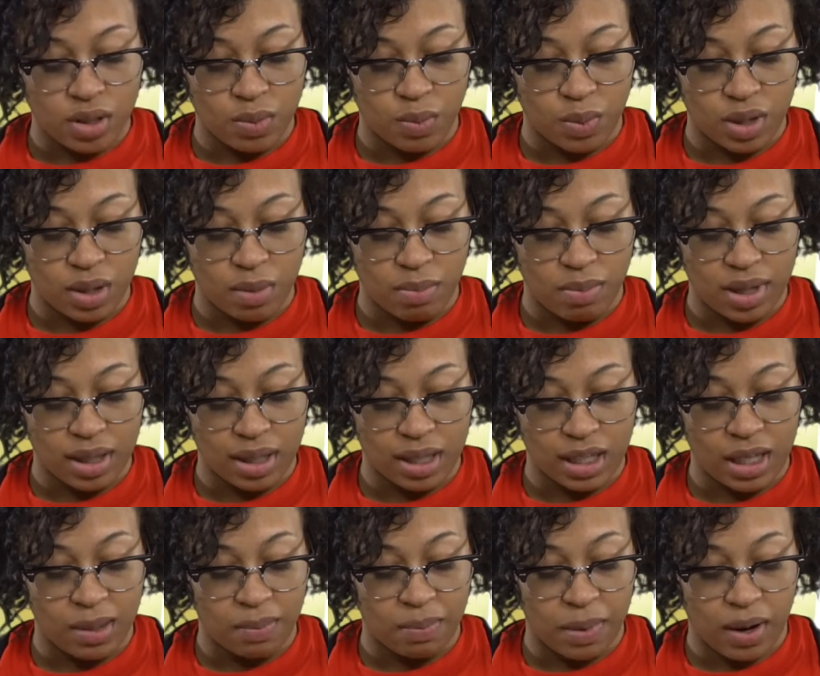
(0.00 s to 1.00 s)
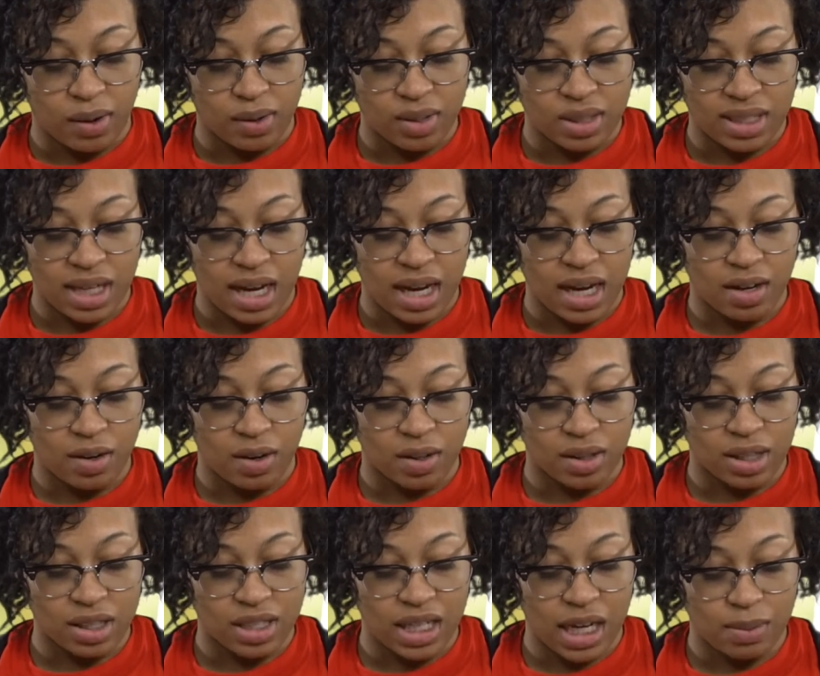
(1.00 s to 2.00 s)
with a big "keep out" sign on
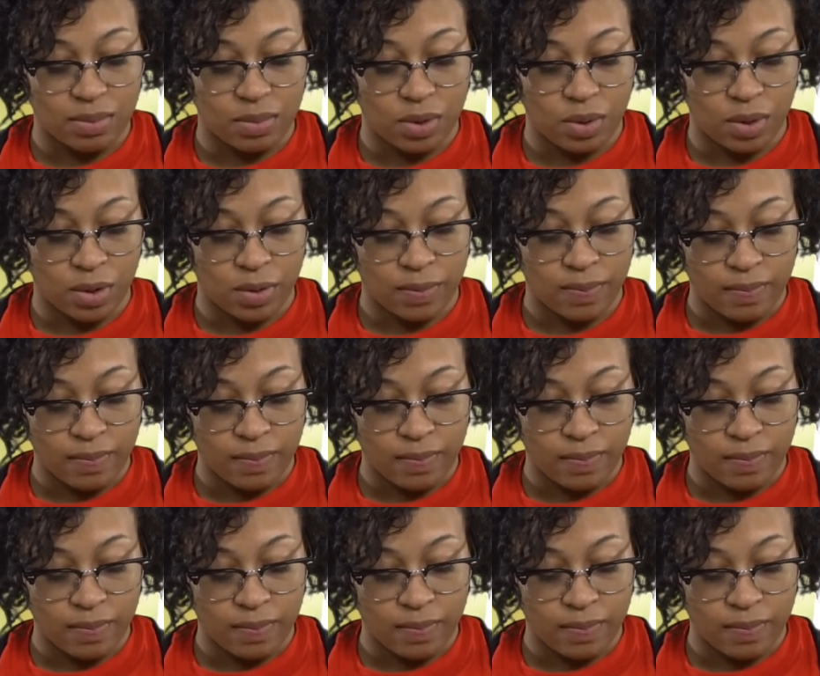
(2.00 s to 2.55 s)
the tape door.